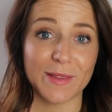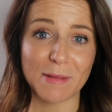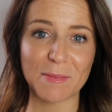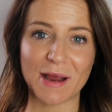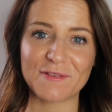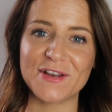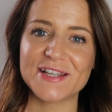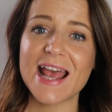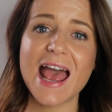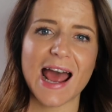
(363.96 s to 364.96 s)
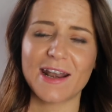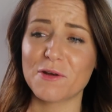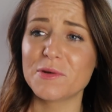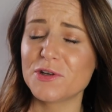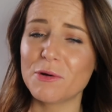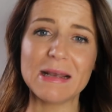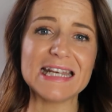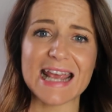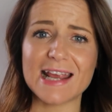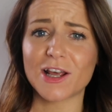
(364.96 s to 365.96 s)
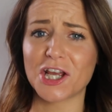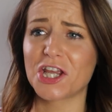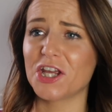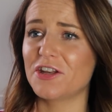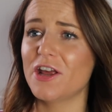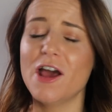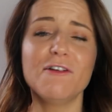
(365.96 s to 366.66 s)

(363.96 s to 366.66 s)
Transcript: with my breakfast, and I would normally take like a good